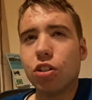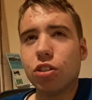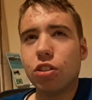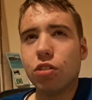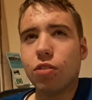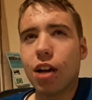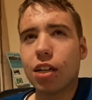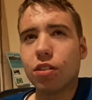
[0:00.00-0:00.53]

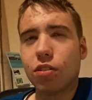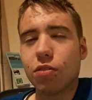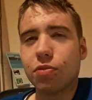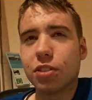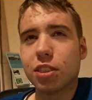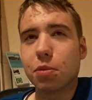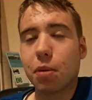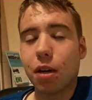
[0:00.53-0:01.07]
to head of
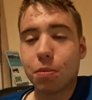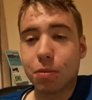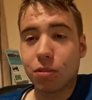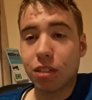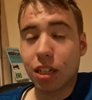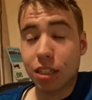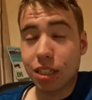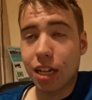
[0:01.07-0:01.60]
Humphrey's department
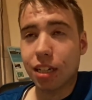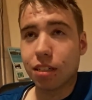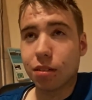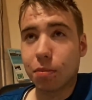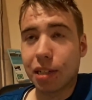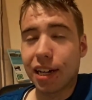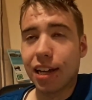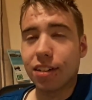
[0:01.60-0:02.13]
when I said
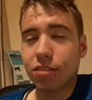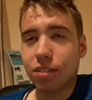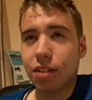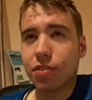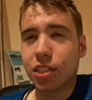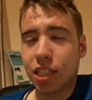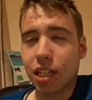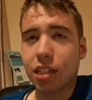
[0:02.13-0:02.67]
in my letter and
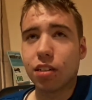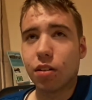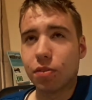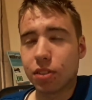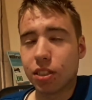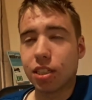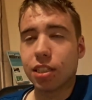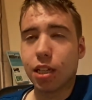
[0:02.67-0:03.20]
everything that, and
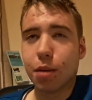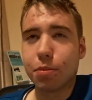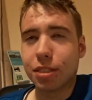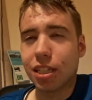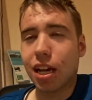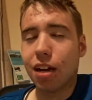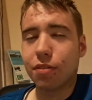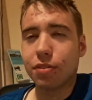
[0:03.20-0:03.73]
obviously the same
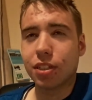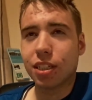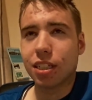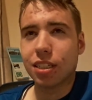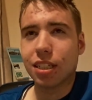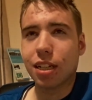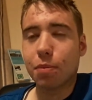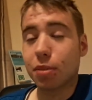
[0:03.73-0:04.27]
staff and
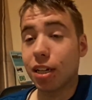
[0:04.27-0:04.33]
things like that.